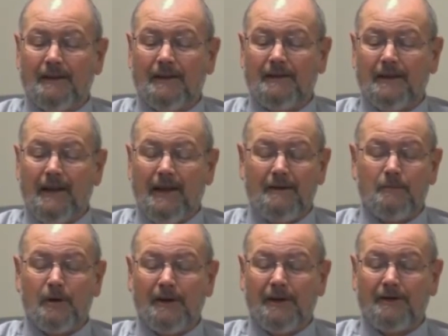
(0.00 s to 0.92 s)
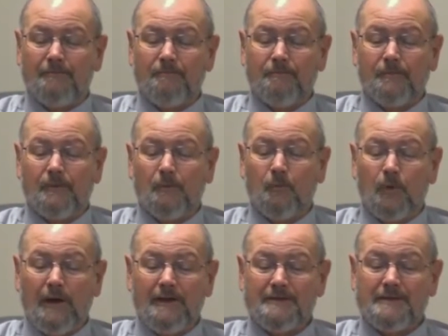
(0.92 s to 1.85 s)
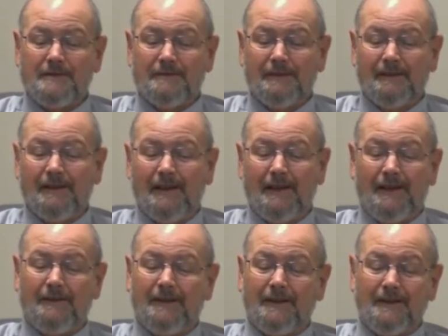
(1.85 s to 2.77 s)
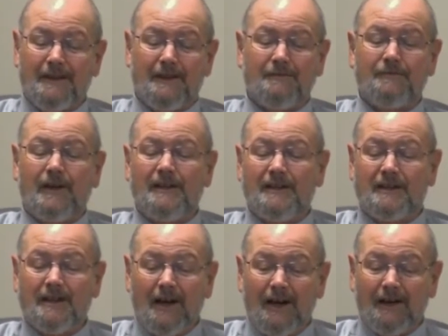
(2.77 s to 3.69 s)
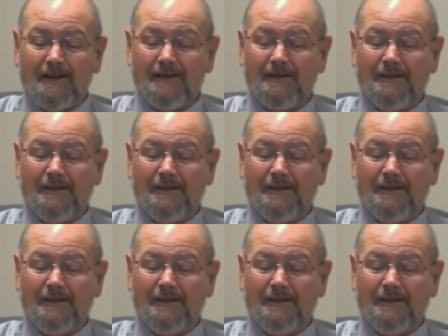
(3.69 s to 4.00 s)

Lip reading: And Abraham went, and again, vayikach,